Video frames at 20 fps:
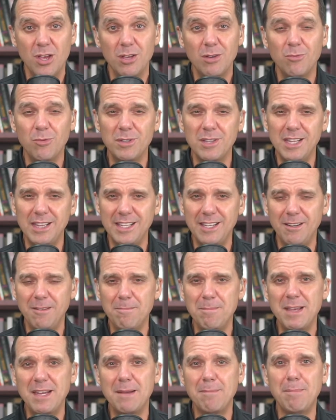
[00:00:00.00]
with a little
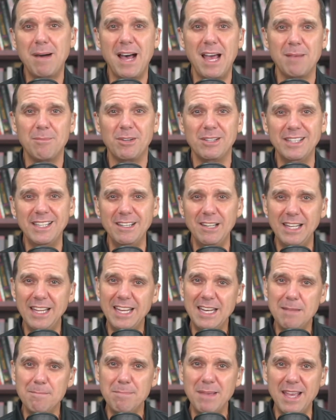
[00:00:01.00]
bit of Bible, a little
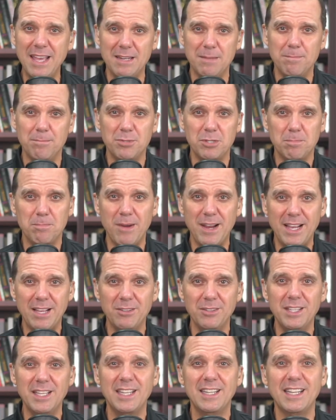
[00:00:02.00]
itty bit
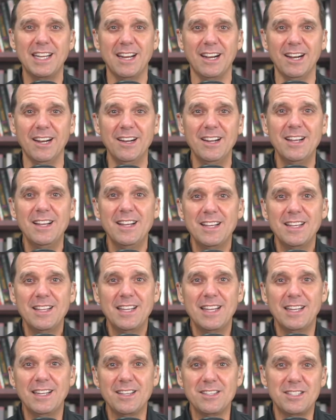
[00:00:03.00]
sprinkled in there.
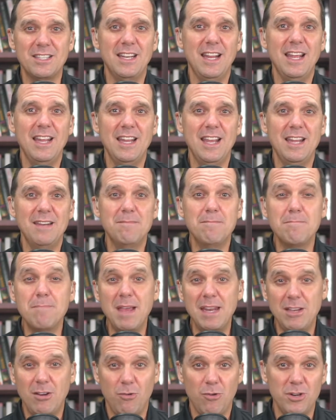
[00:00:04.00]
And listen, and
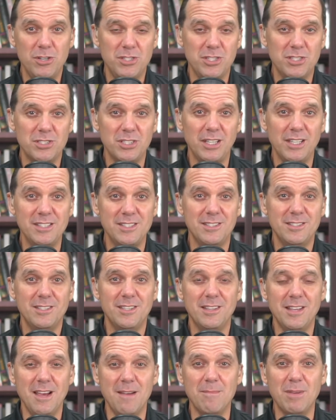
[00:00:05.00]
many Christians listen
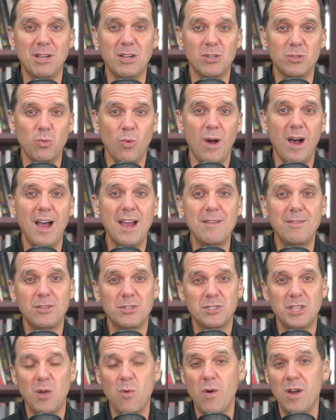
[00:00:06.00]
to them because why?
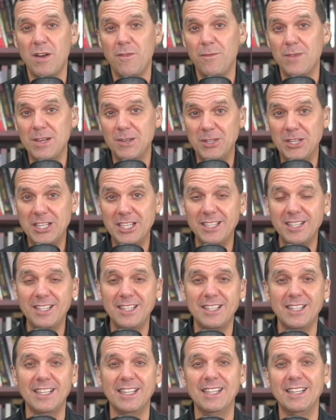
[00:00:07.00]
Because they want to feel
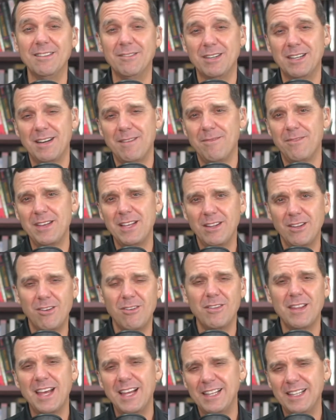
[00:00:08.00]
good. They want to feel
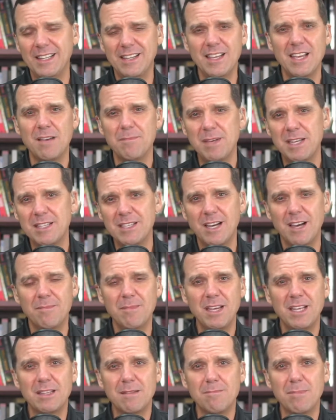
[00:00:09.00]
all that little yummy
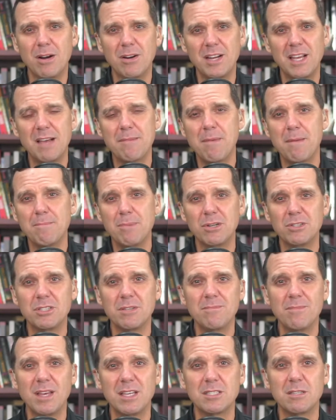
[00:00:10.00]
tummy and the burning in my
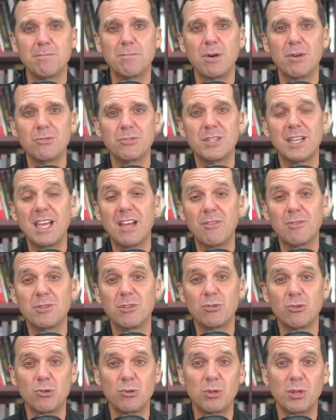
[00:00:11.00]
bosom as opposed to hearing
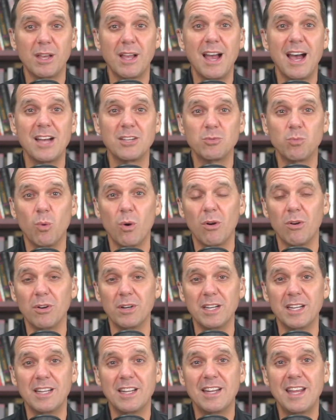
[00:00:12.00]
the truth of God's
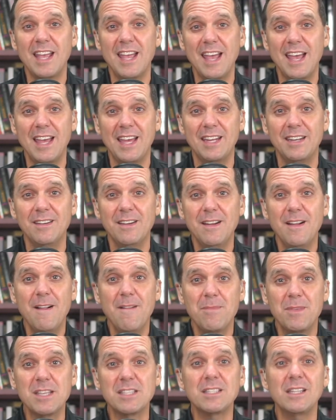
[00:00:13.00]
Word. And in the end,
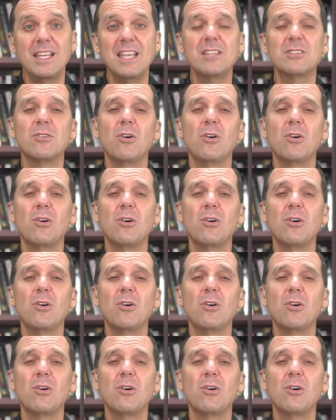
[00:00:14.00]
this leads